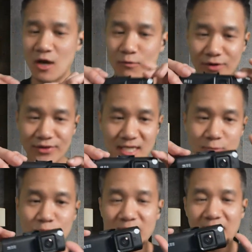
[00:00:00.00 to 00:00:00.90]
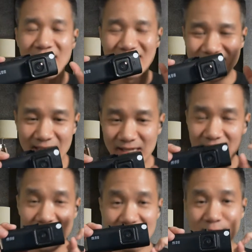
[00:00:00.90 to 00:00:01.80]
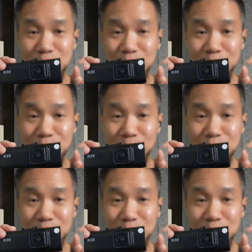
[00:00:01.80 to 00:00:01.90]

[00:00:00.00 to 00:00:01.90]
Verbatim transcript: Well, this one is